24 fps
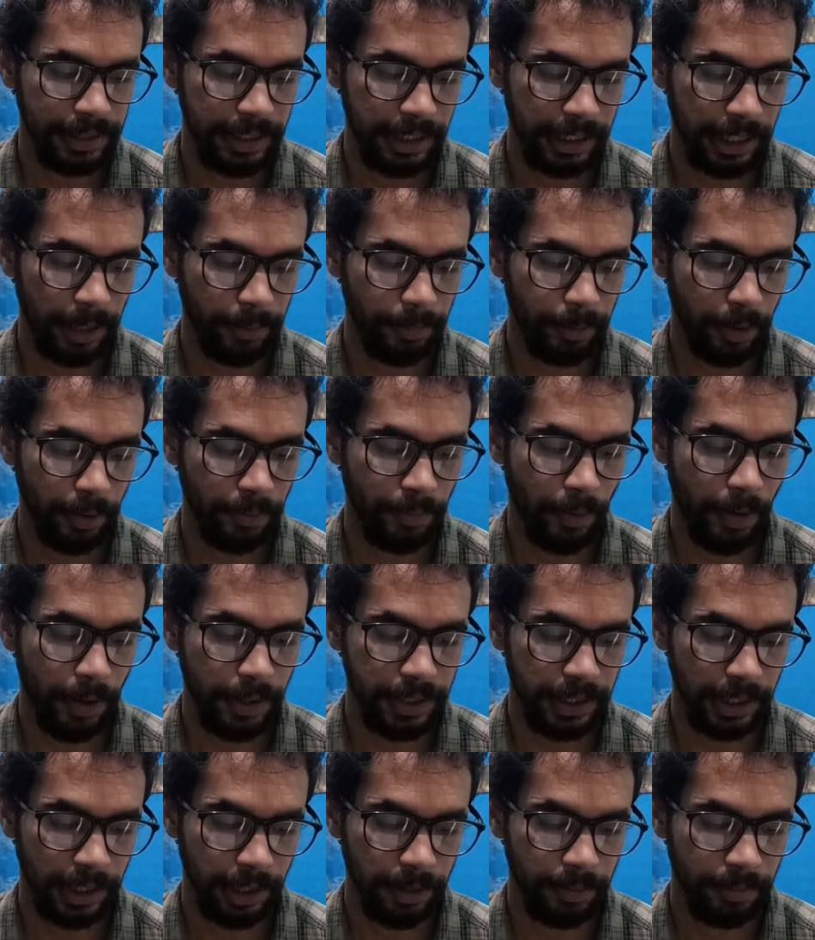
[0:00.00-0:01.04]
she kept on
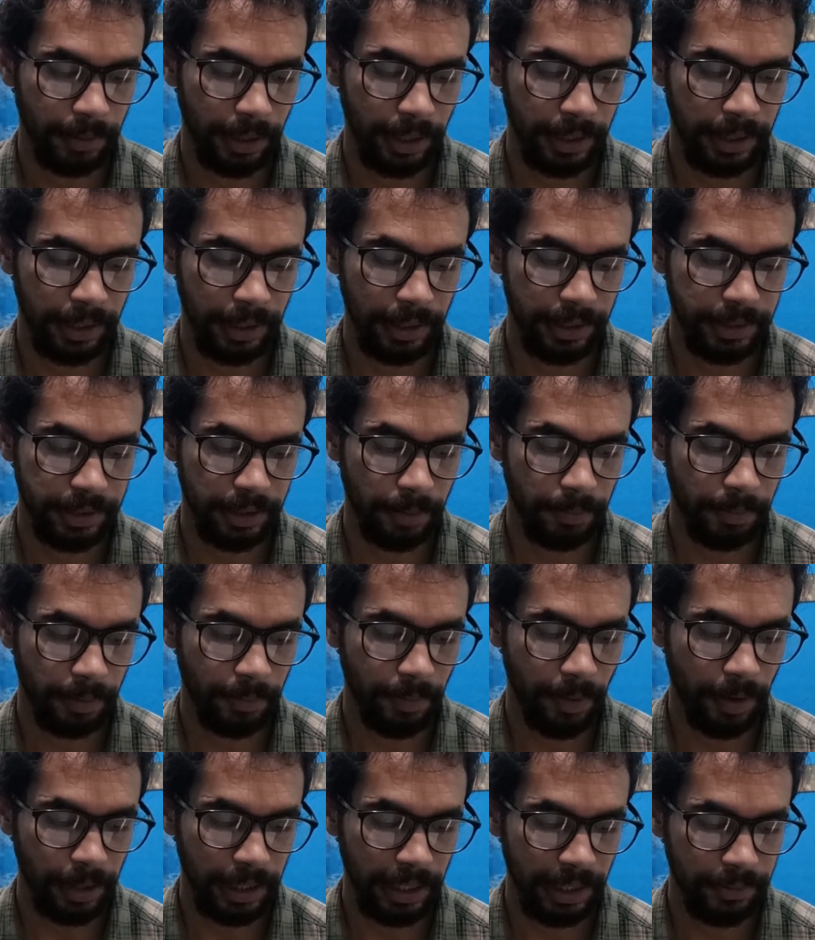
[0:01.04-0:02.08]
washing him until his upper
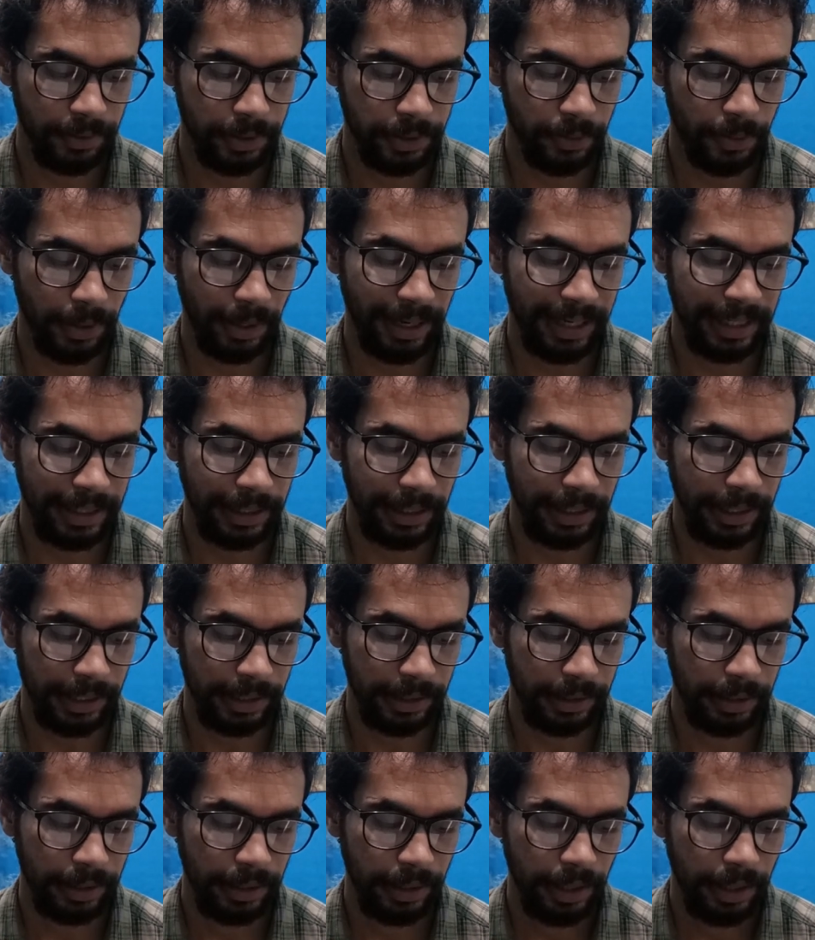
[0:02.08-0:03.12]
body was quite clean.